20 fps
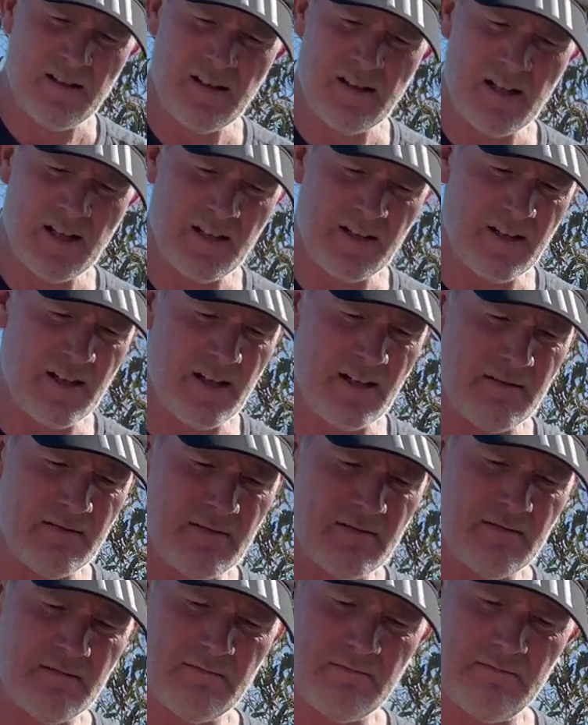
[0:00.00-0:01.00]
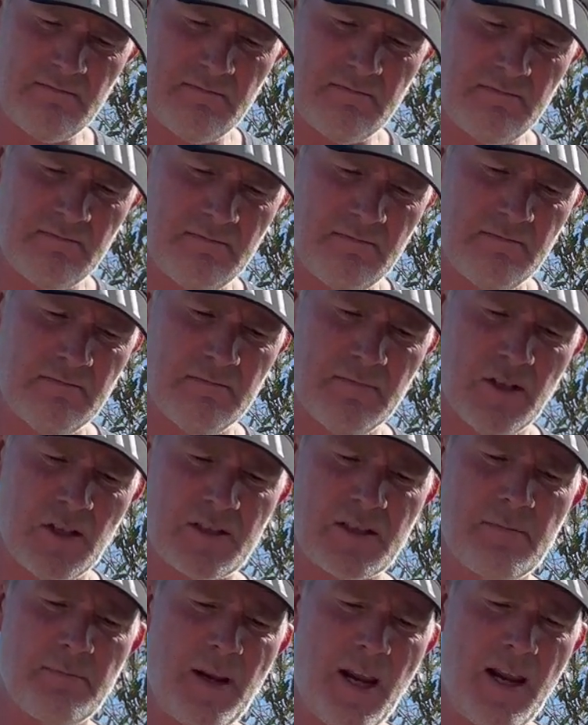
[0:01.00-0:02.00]
And then
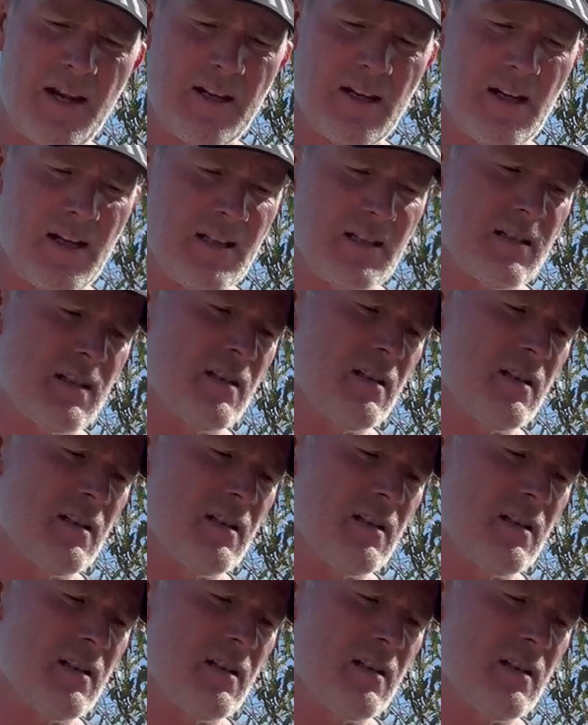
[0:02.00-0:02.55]
lots of band-aids,